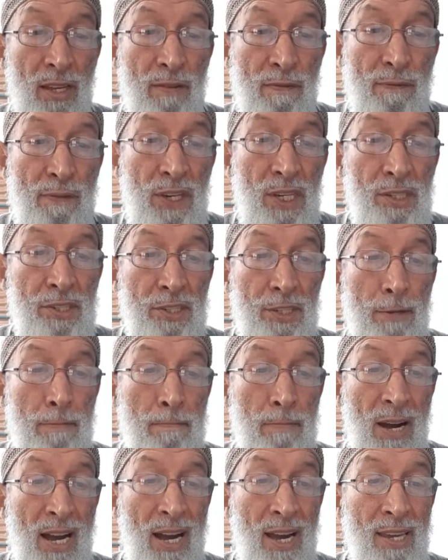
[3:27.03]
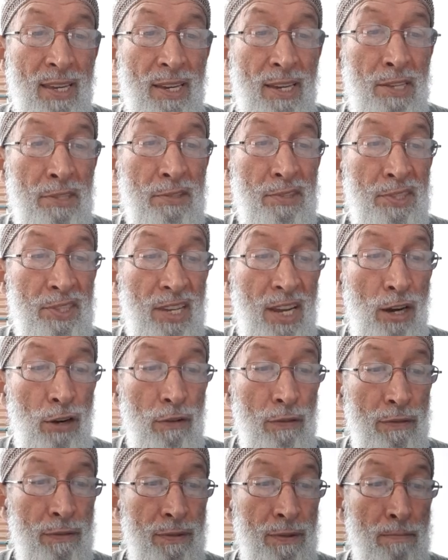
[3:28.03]
feast by
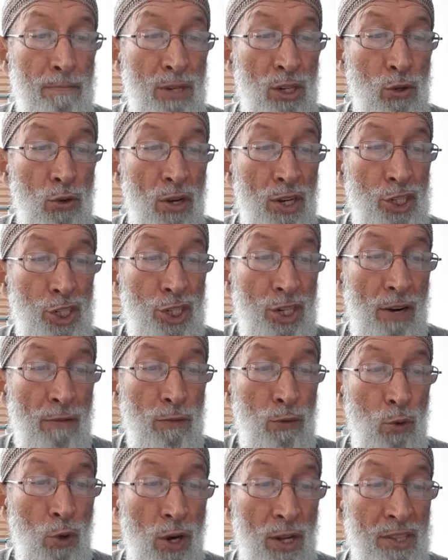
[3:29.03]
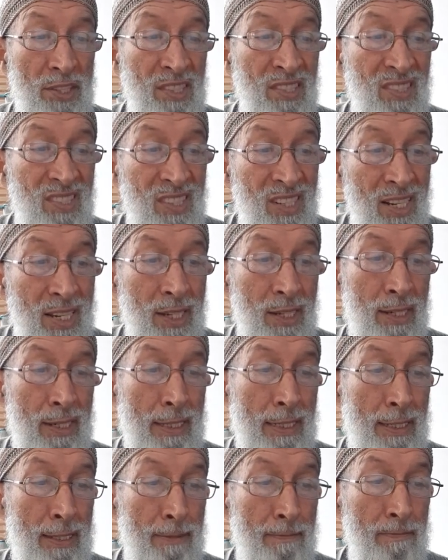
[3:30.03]
itself, because Shavuot is
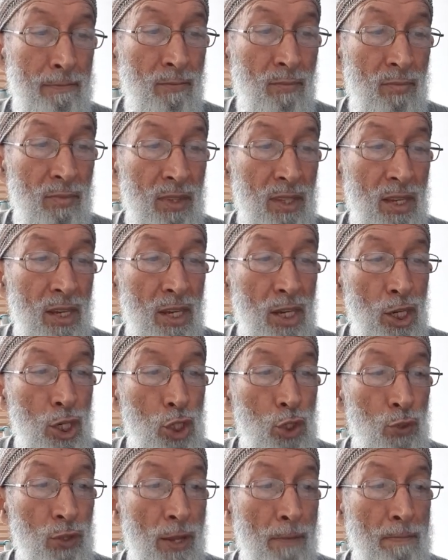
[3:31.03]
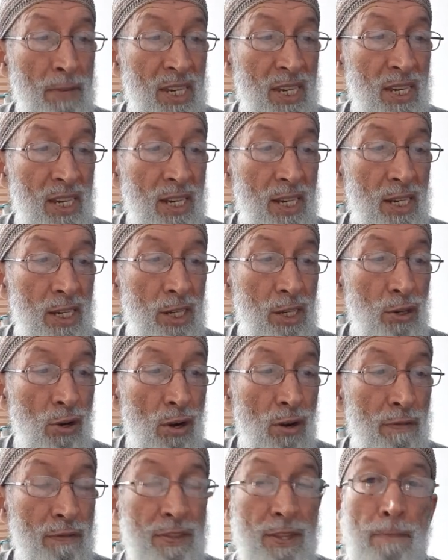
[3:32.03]
linked to the beginning
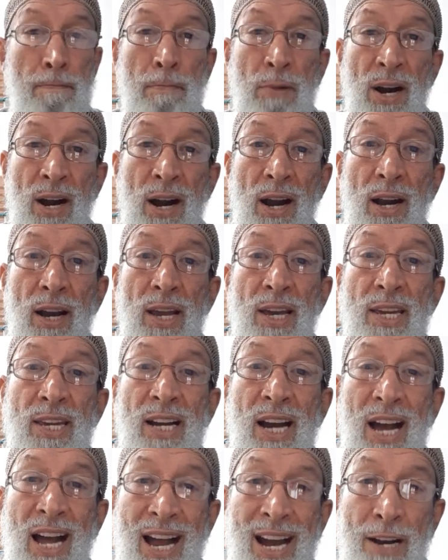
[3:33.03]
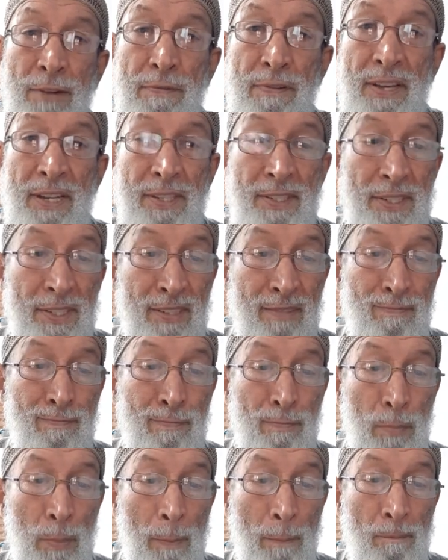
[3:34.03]
of the barley harvest.
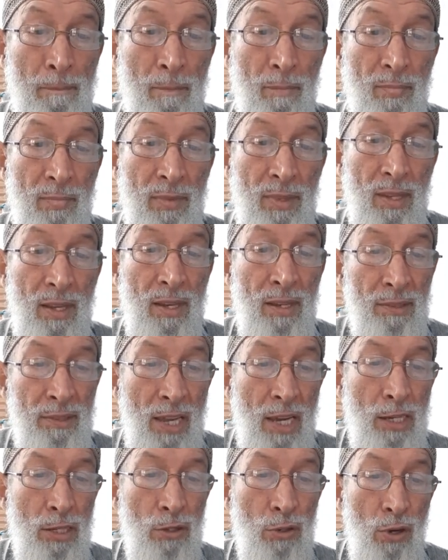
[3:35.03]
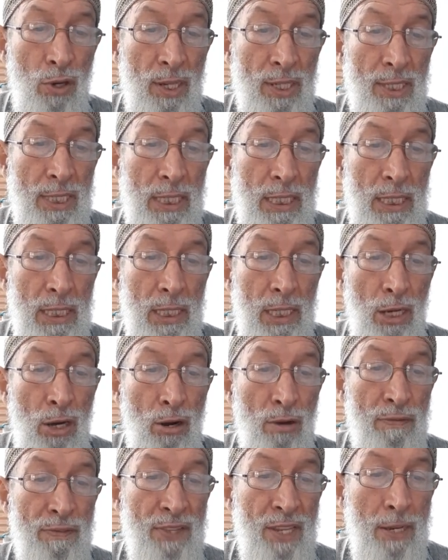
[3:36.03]
Take note
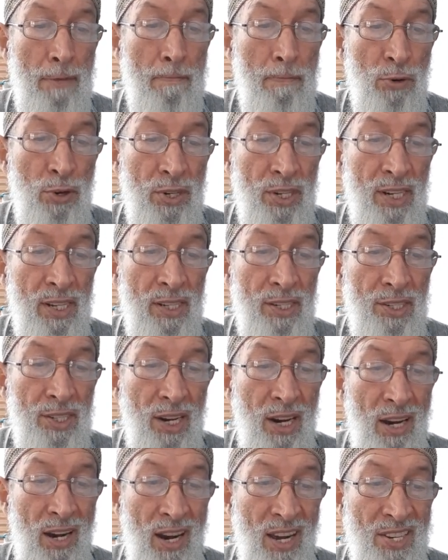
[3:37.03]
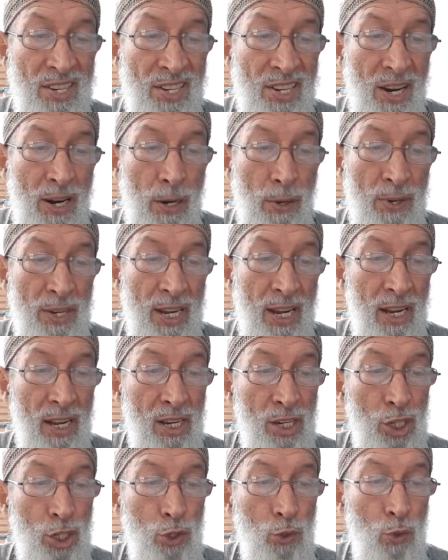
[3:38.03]
of the important criteria
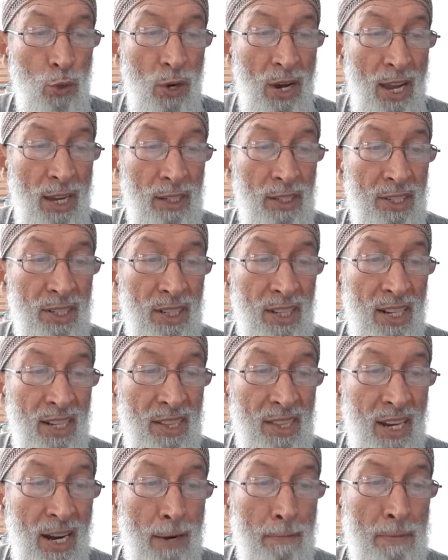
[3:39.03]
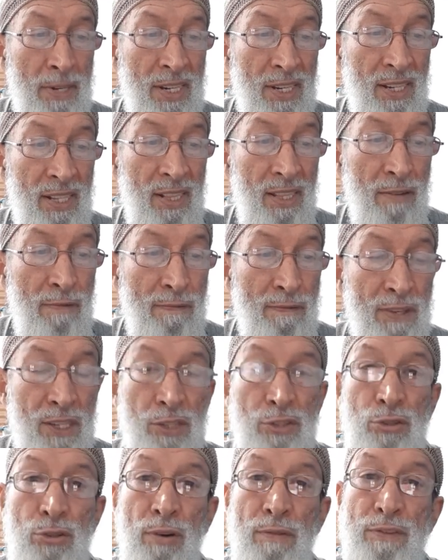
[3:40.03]
to correctly determine the
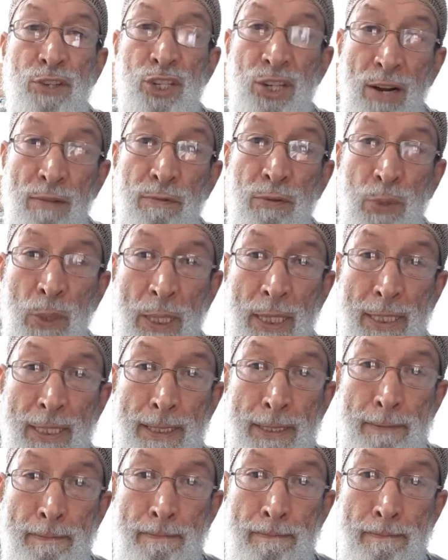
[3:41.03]
feast of Shavuot.